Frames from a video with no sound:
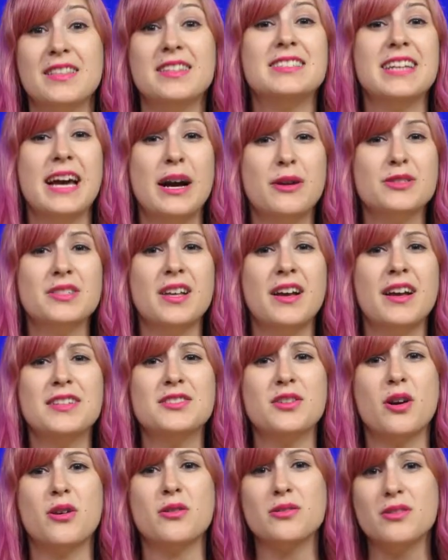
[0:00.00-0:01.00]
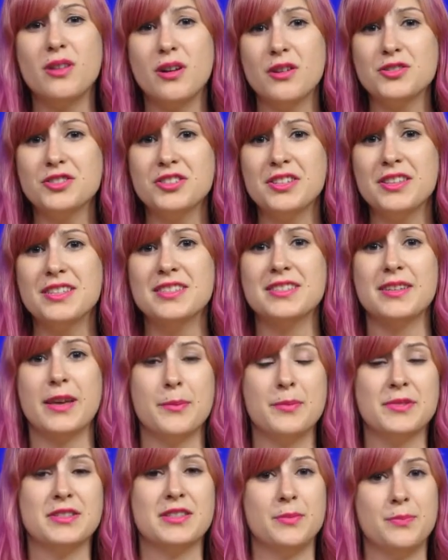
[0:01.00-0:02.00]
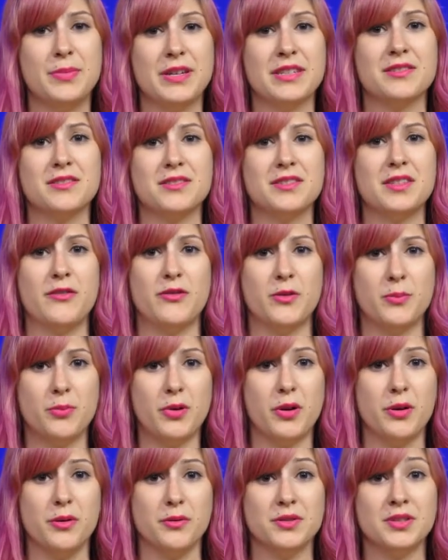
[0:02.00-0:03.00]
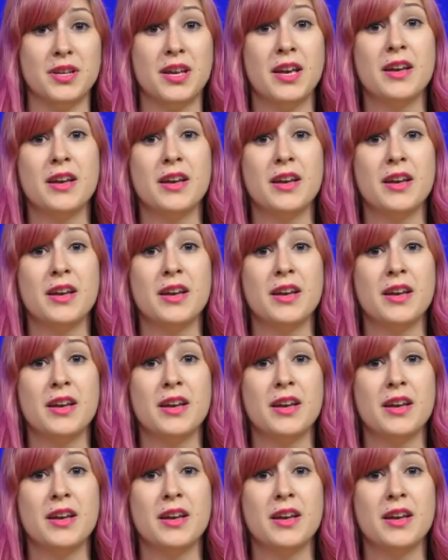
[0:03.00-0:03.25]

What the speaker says: The downsides are largely the same as the Pixel 7 Pros.